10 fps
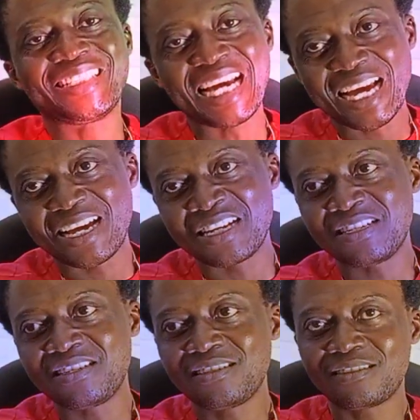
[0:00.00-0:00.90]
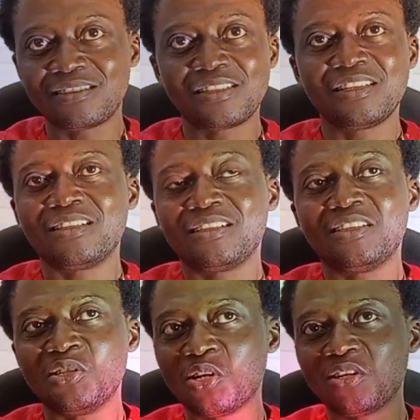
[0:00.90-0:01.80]
Then,
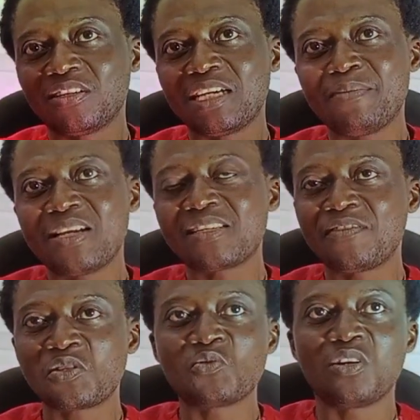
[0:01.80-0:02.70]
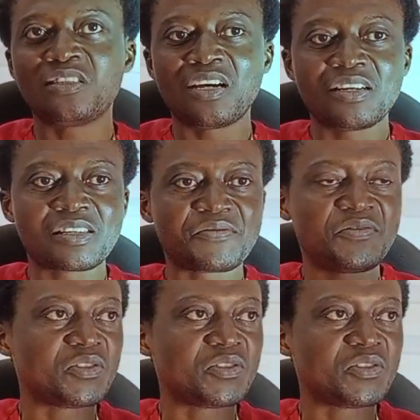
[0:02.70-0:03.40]
MN Estate Phase 2 was just,